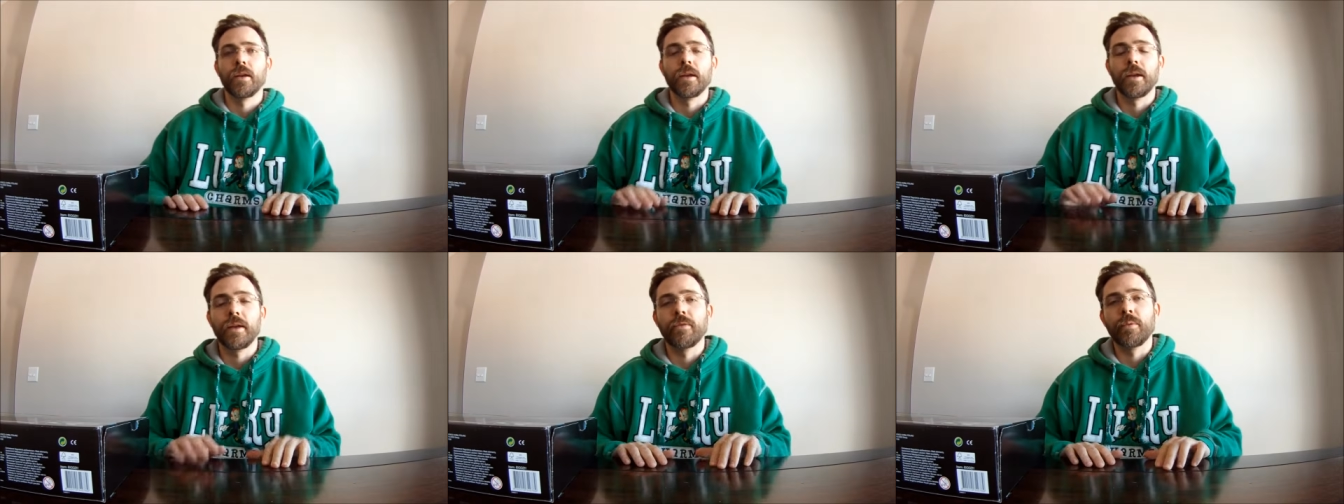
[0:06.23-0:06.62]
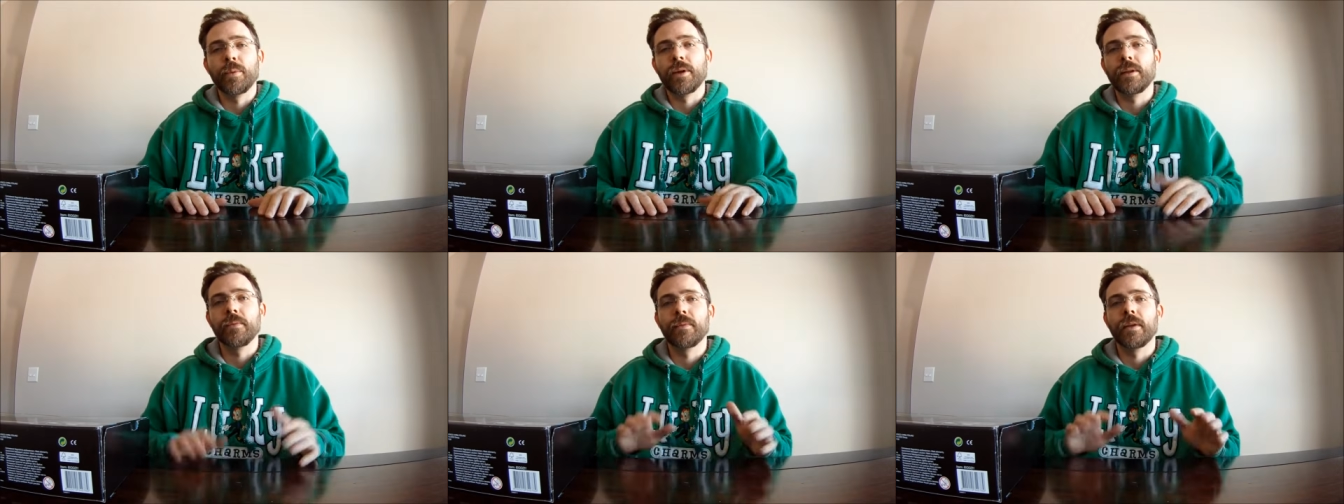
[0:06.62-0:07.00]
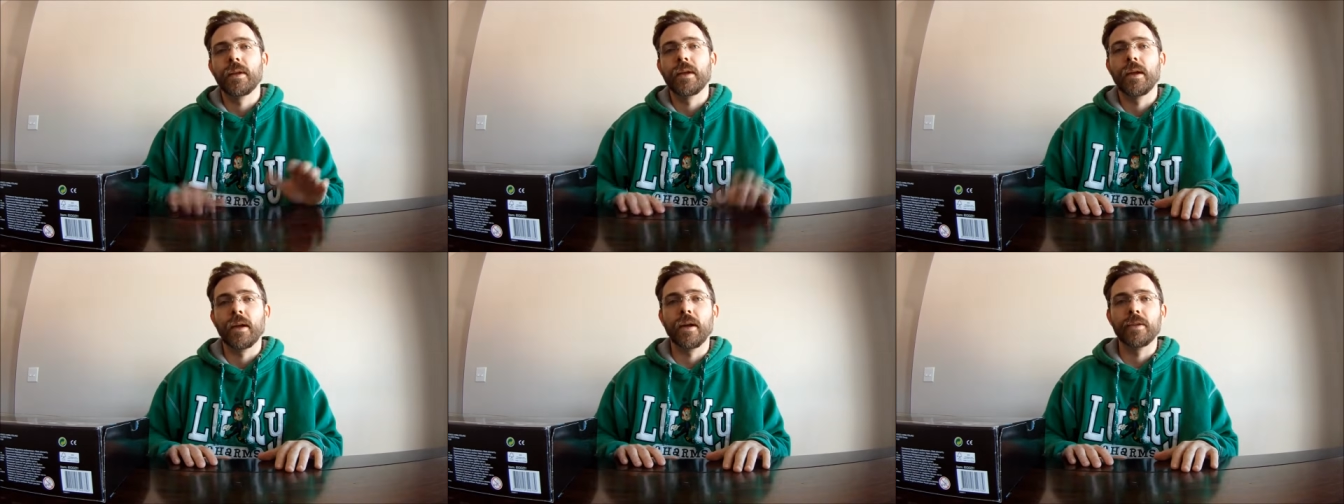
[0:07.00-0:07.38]
Hey everybody,
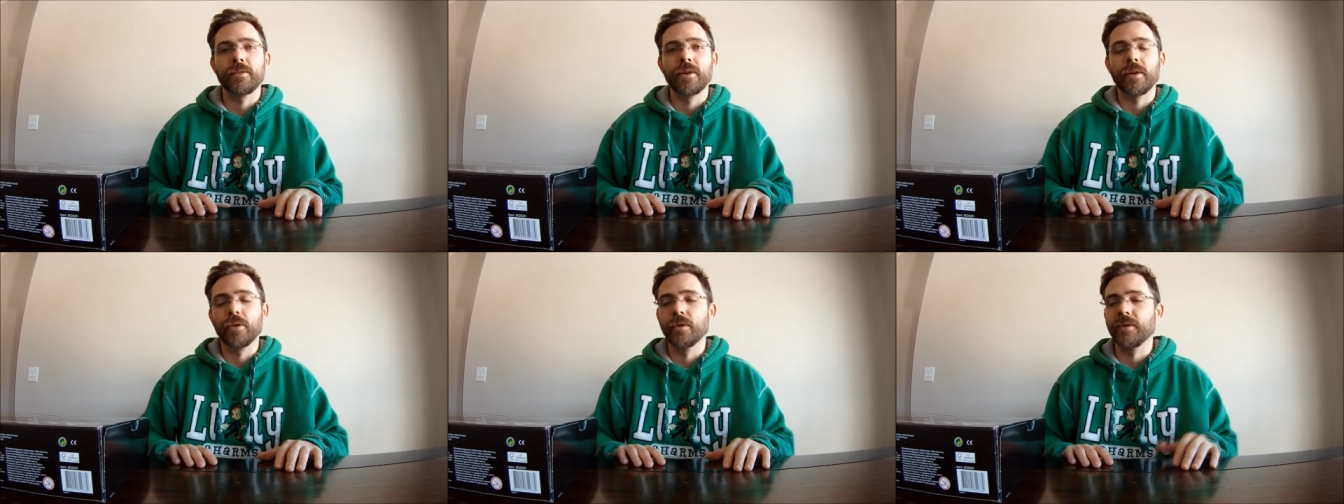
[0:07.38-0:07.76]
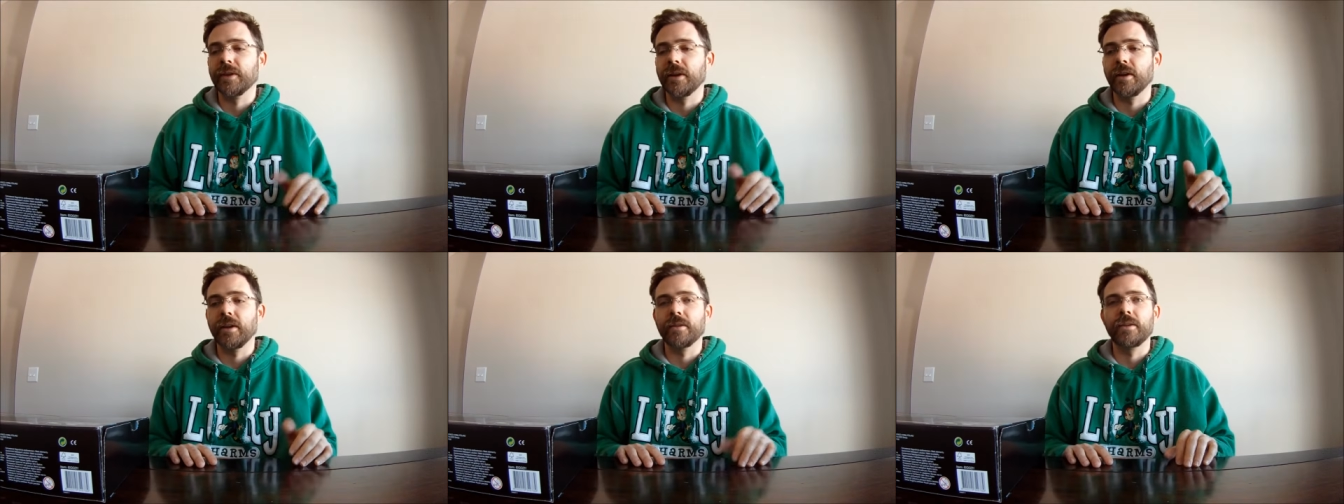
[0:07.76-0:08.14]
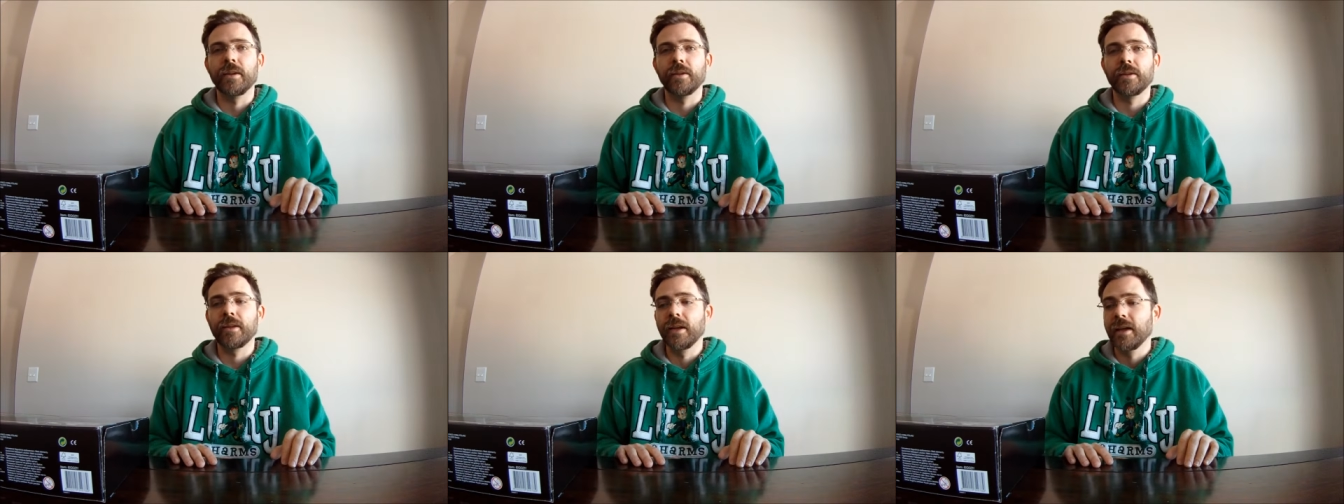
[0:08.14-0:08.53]
it's Eric over Gearhead
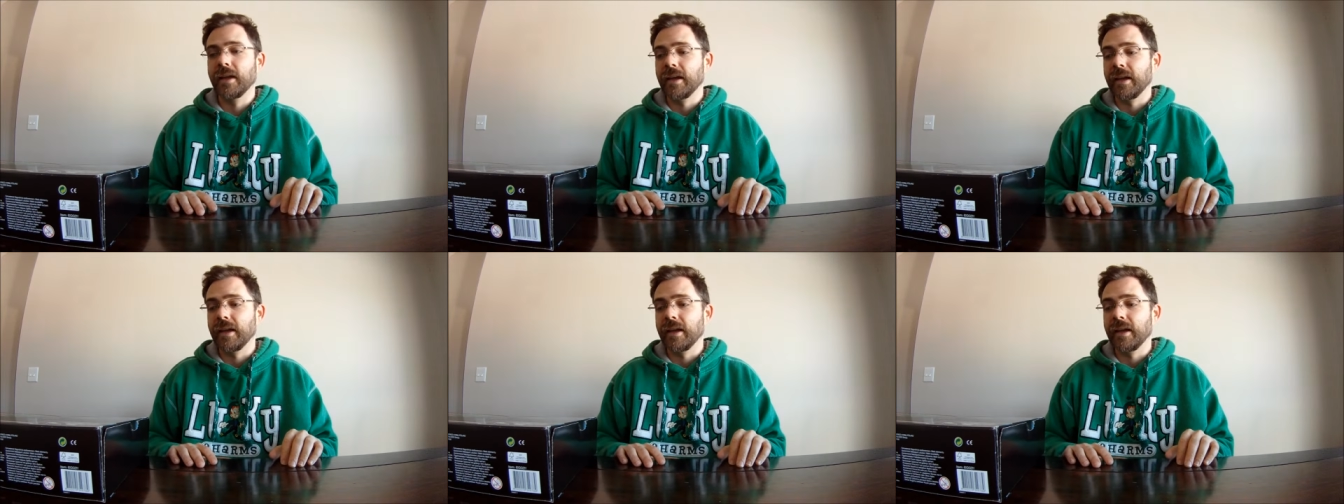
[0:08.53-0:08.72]
Daily,